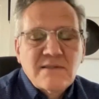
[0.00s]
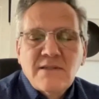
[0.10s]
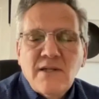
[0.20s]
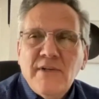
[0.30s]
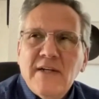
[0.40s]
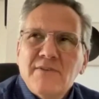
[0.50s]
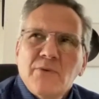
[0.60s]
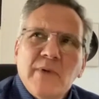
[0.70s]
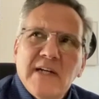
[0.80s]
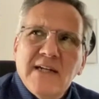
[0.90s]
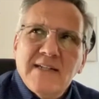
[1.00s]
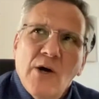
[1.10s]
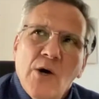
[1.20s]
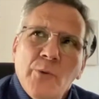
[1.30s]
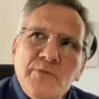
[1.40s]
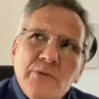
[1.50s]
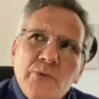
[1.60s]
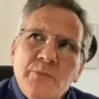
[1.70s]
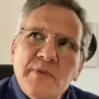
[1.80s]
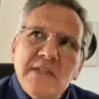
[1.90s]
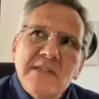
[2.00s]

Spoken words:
turn out the way I had hoped it would be.